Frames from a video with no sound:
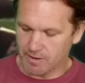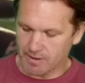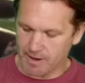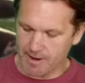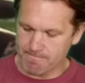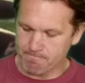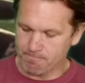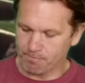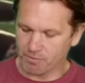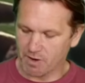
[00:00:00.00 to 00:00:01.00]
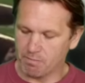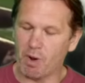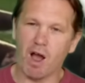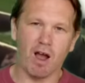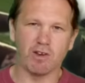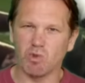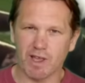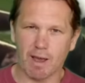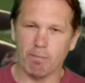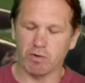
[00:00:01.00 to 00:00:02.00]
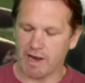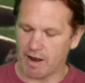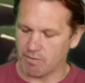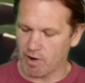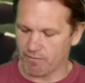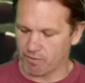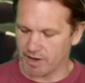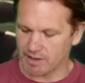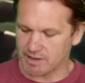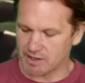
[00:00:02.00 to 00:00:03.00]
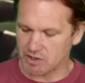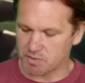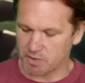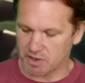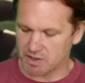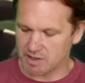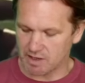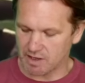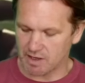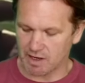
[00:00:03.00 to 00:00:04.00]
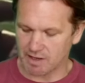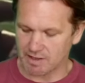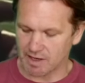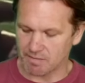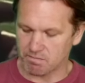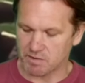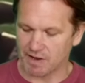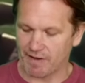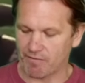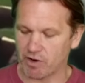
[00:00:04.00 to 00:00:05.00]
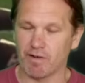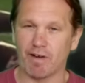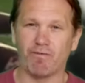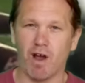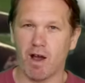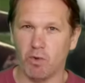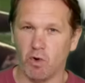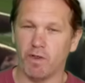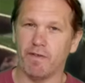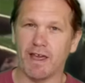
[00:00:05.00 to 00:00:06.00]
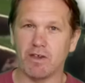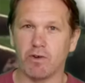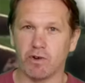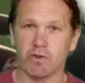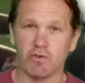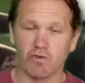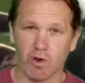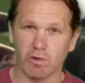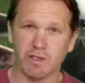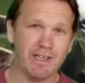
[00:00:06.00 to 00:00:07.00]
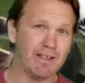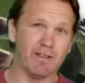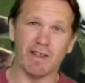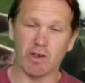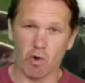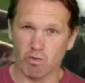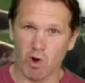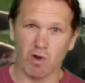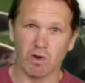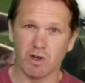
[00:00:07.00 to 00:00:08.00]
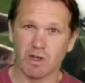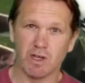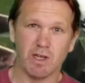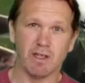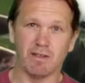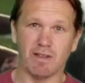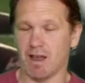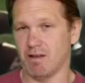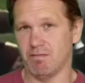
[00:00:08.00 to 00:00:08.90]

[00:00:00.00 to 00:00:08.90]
But I don't want to get bogged down in refereeing decisions because, like I say, South Africa had far more that they could have controlled that they got wrong that